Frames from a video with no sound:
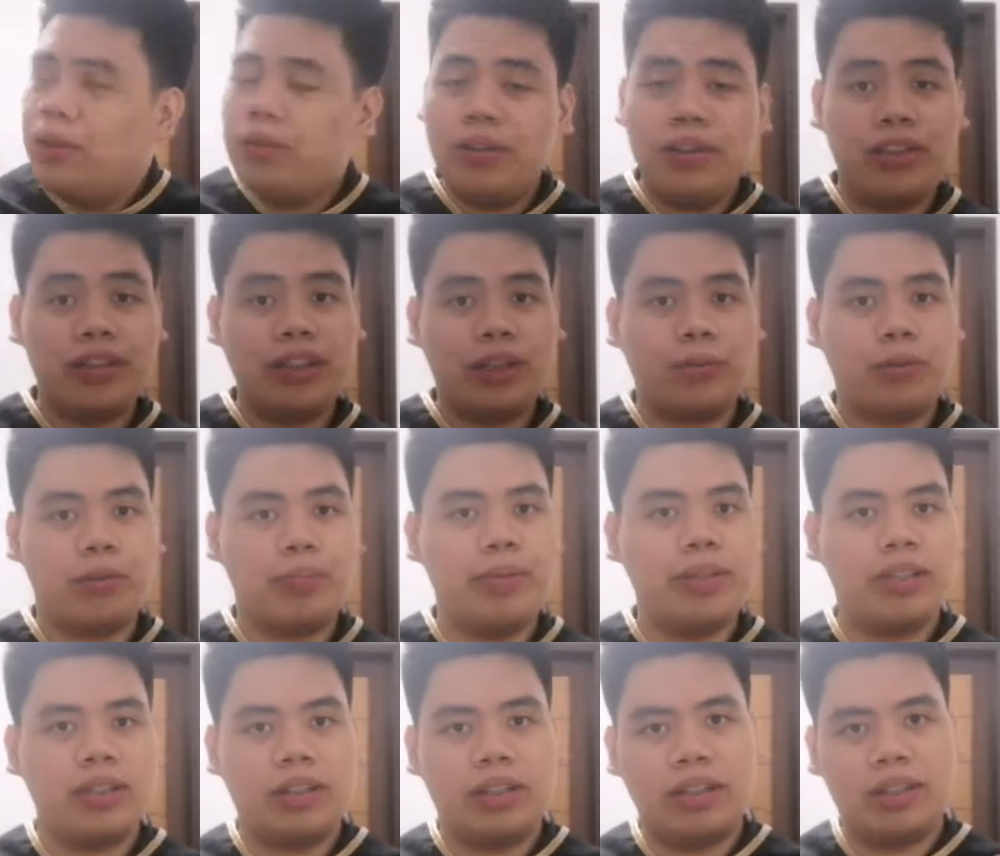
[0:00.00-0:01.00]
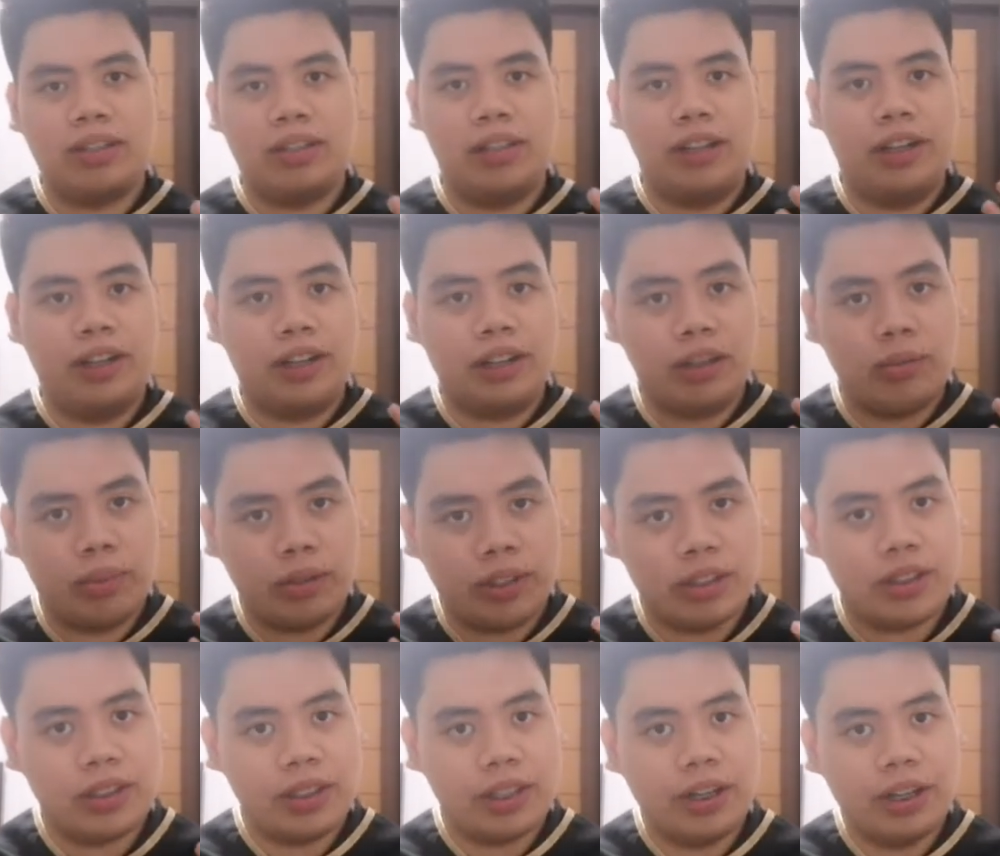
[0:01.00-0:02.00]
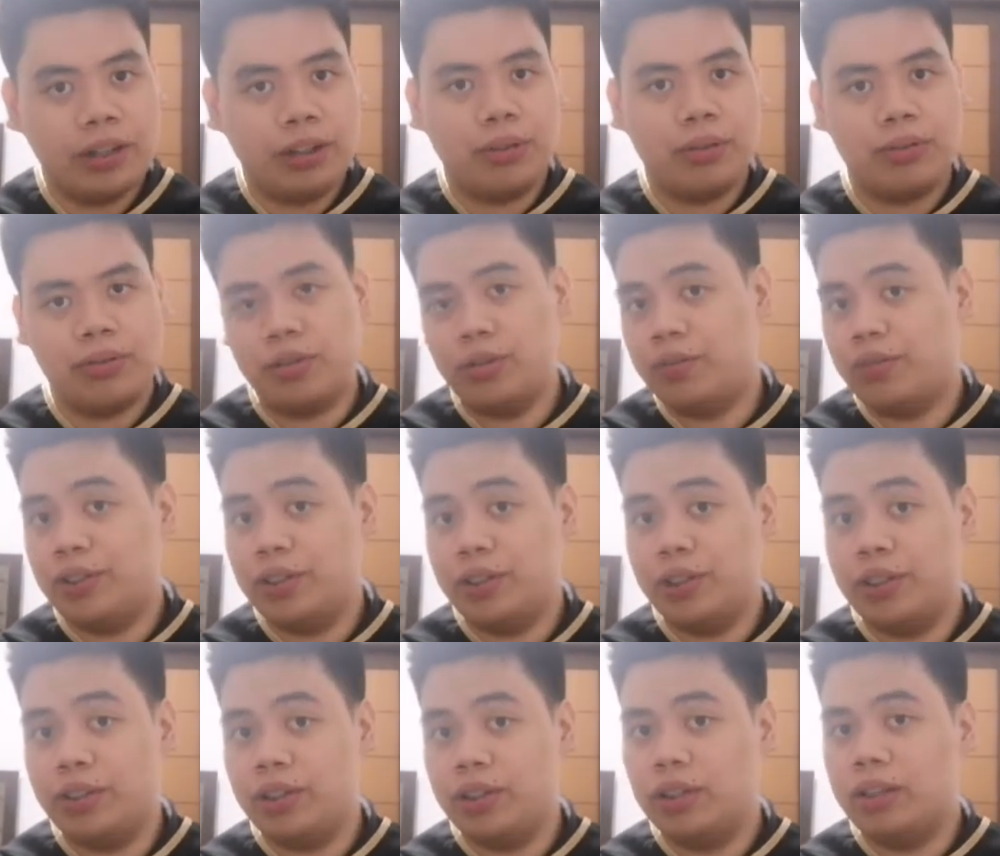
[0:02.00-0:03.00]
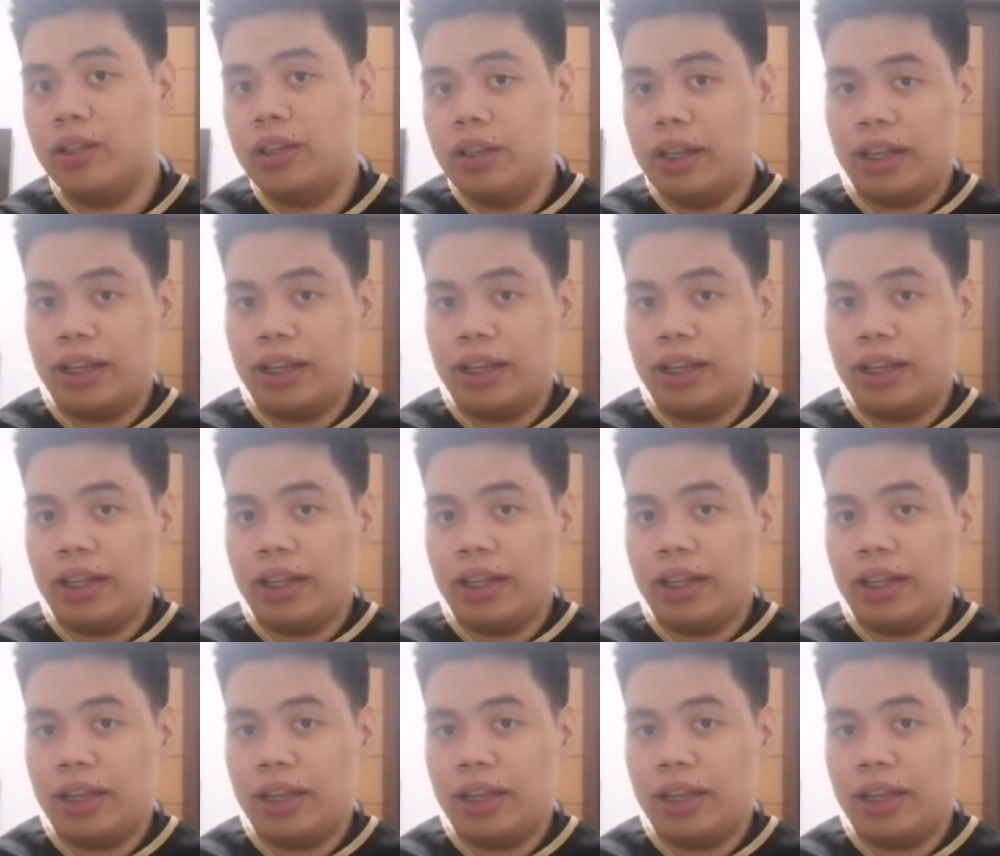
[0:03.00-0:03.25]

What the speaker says: only thing that we're missing is Lyrical Monasterio's Overtrigger,